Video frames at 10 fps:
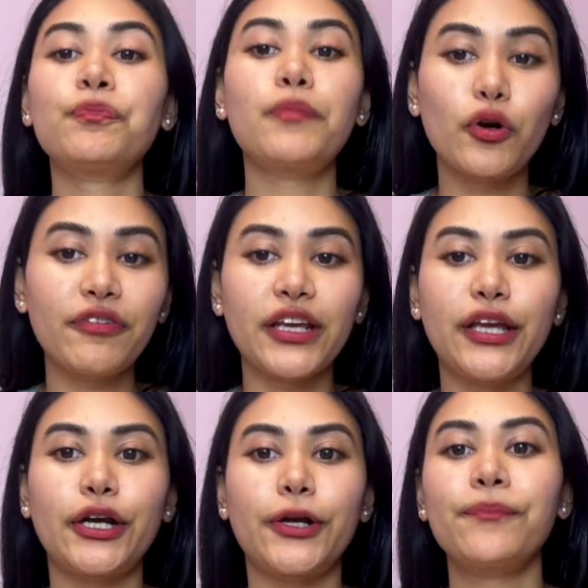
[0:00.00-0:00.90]
But over
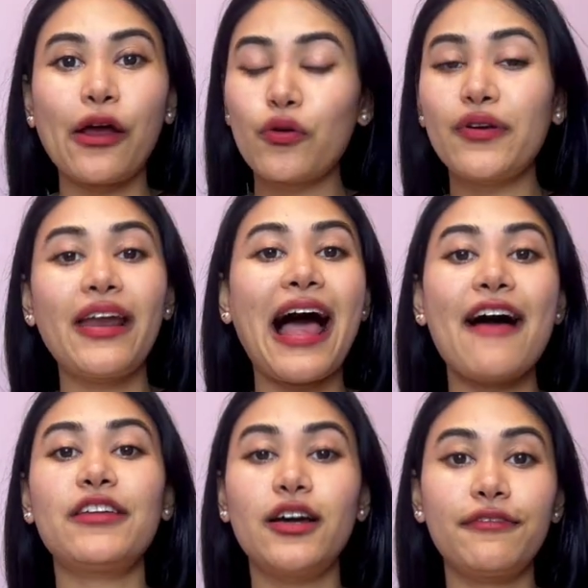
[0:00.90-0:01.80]
here, I don't even
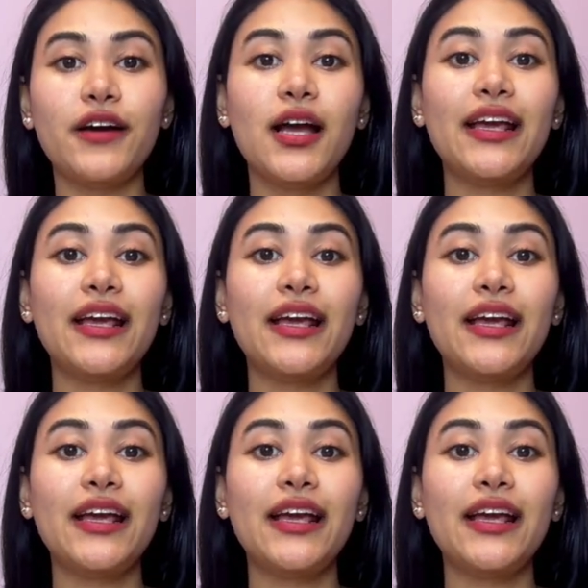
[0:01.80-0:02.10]
have enough